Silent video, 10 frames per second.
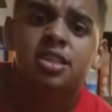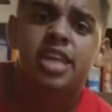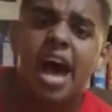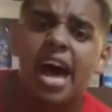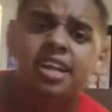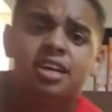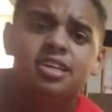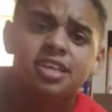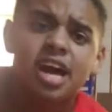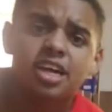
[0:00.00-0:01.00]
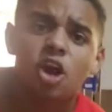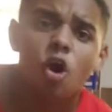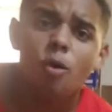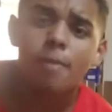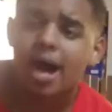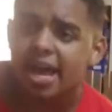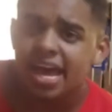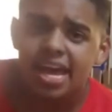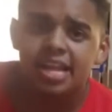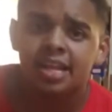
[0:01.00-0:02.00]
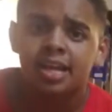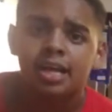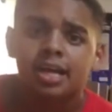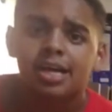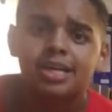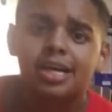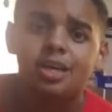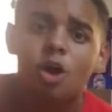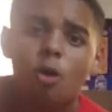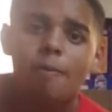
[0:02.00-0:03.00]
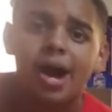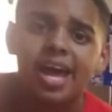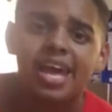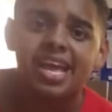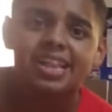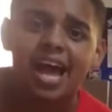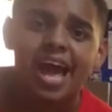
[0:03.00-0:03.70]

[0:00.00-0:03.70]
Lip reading: Dad, let go of my hand. Let go of my hand,